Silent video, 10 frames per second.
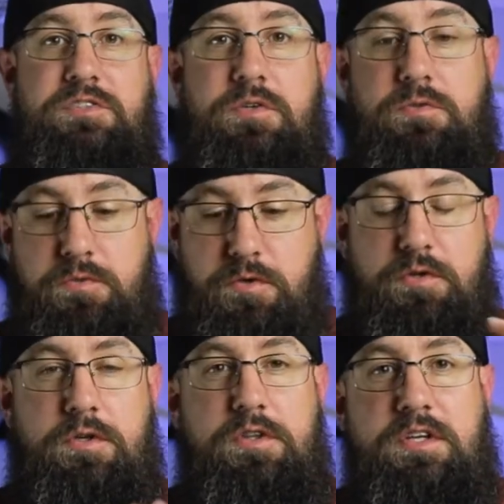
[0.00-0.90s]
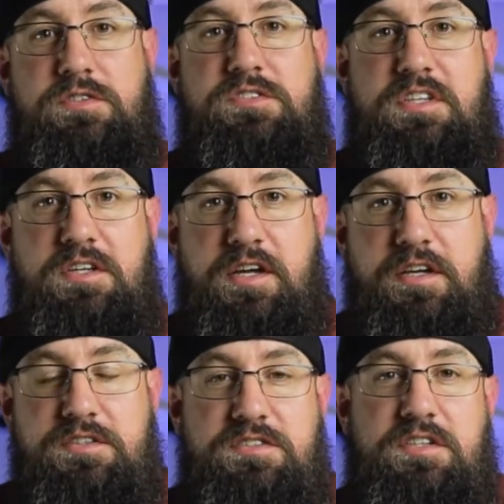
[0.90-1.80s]
so on this
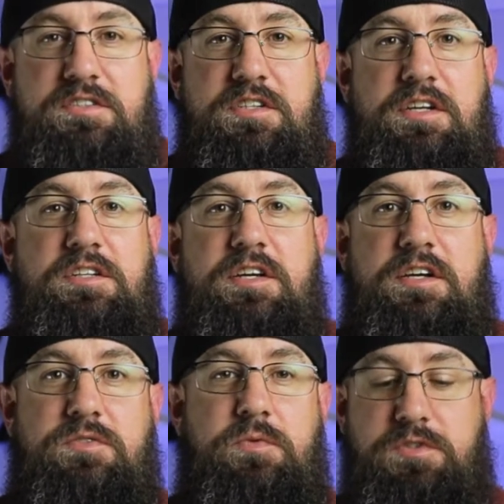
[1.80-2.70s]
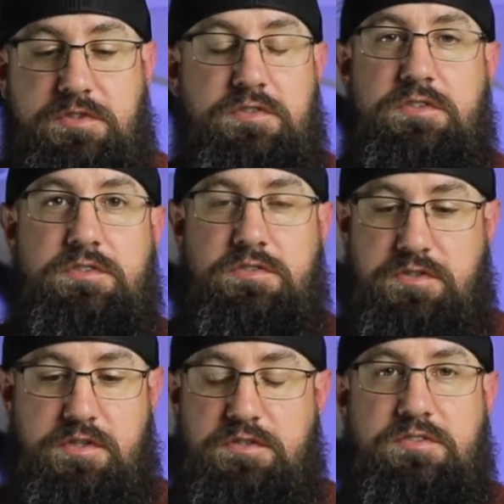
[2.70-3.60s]
TX16s, we're just going to
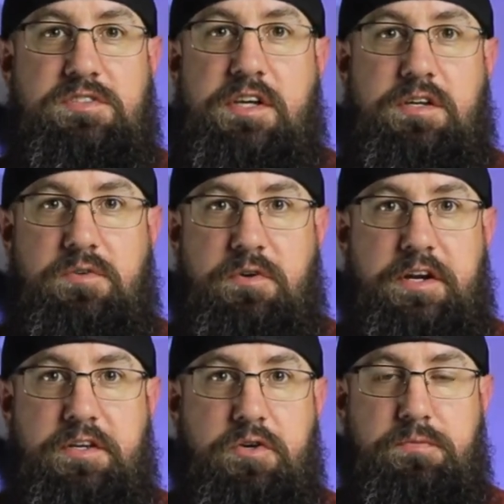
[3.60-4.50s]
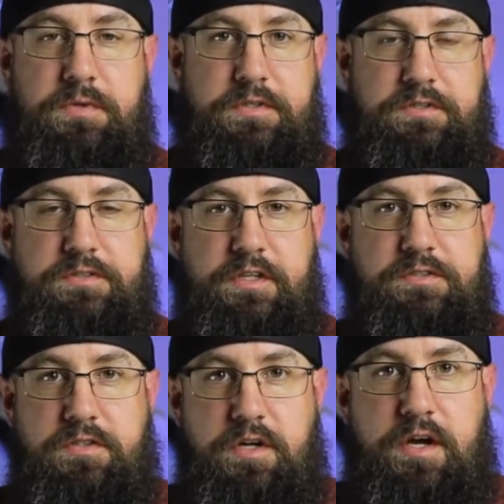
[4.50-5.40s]
start saying radio because that's
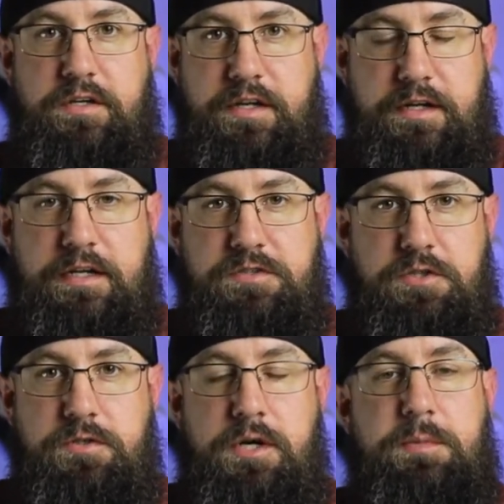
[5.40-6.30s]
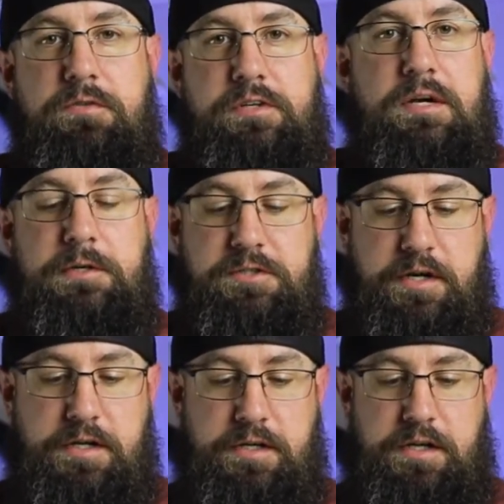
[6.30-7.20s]
a lot, and I screw it up every time I try
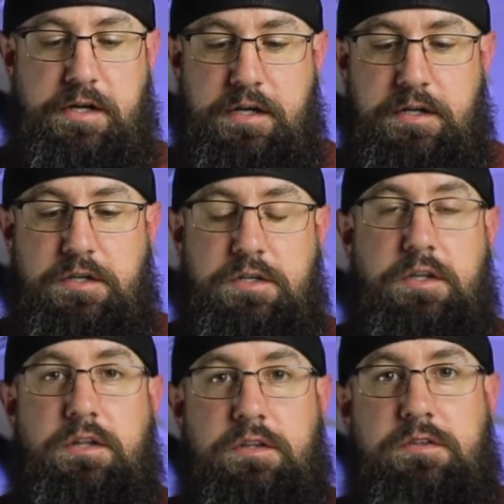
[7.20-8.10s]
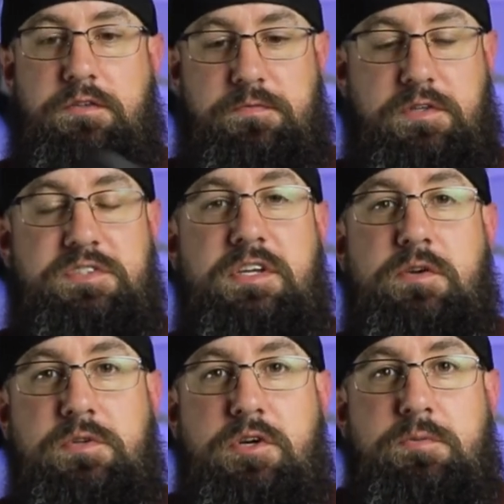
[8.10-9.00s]
it. The first thing
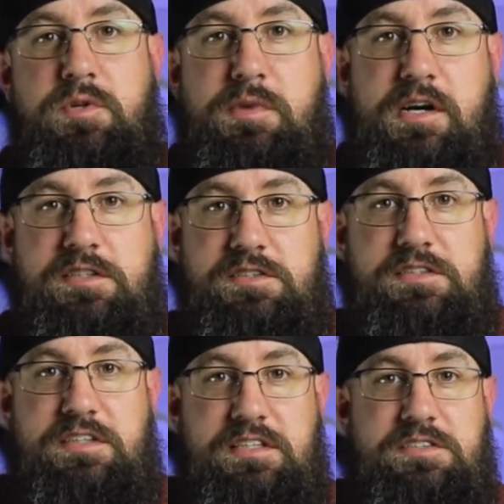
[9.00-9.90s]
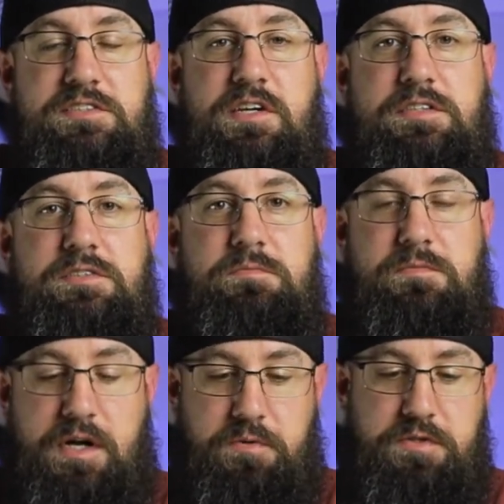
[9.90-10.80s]
when you open the box, this is awesome.
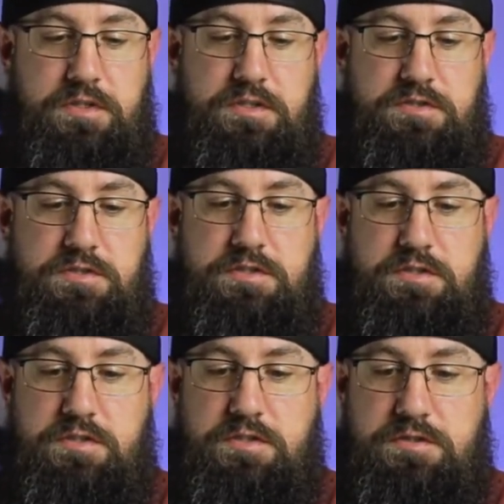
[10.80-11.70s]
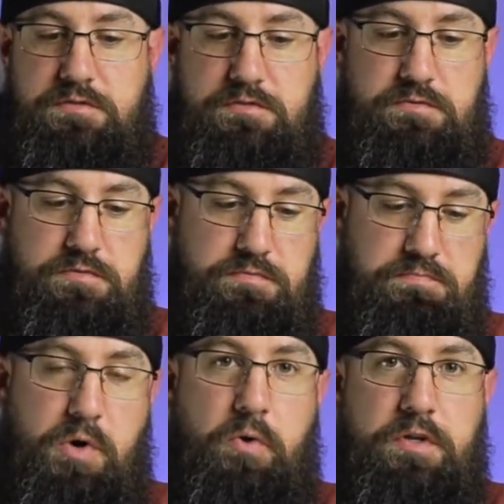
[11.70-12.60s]
I really enjoy the
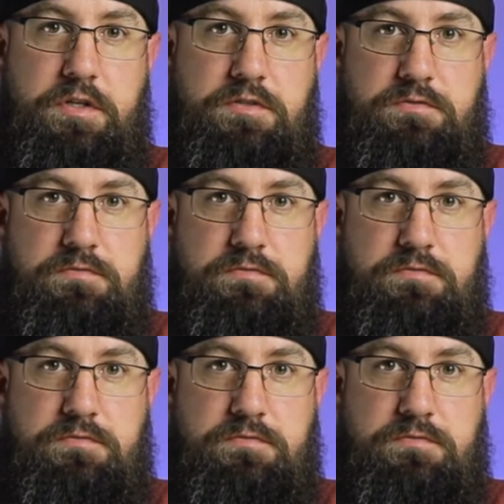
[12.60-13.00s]
molded